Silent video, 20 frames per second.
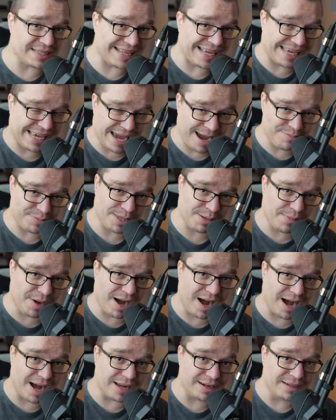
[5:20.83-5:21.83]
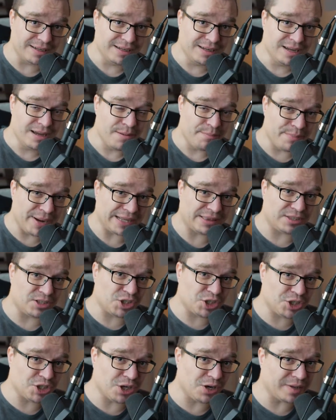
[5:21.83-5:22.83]
They kept him on, but to
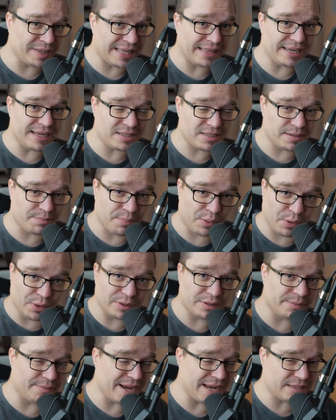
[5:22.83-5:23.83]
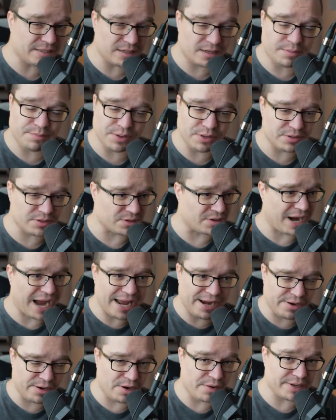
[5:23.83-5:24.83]
show that they support domestic abuser, I
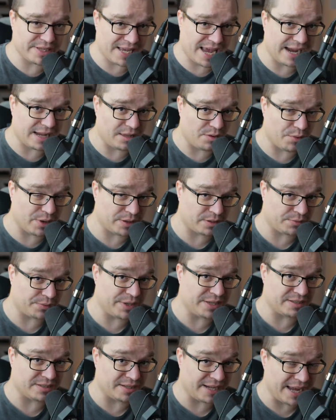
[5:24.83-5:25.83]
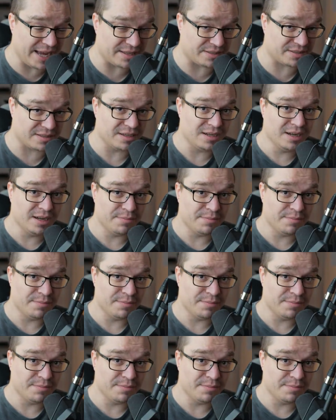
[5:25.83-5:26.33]
don't know exactly what the reason is,